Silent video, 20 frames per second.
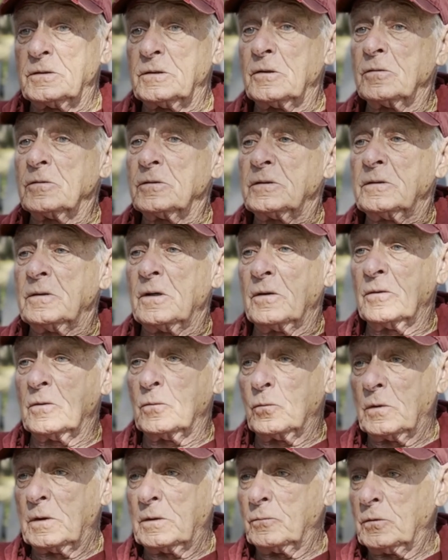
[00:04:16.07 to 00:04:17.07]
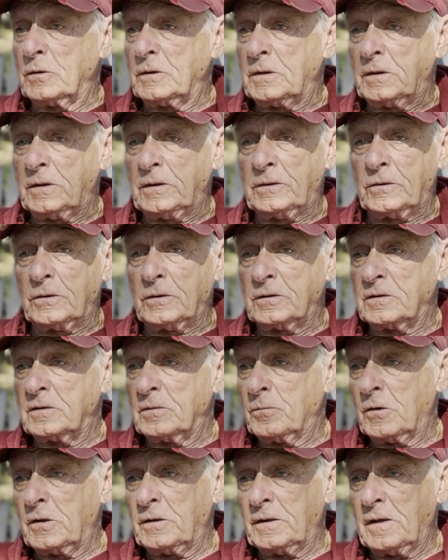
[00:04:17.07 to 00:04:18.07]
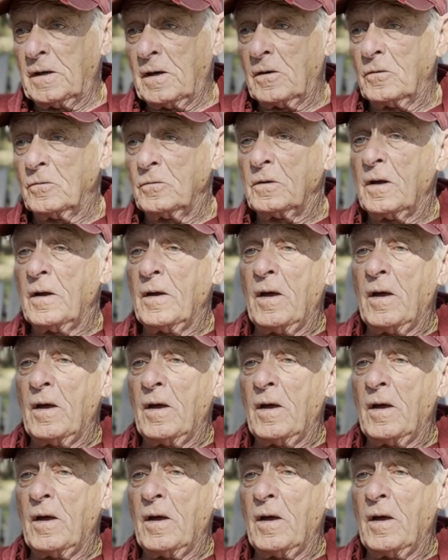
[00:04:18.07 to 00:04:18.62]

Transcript: There was another one when he took some money out.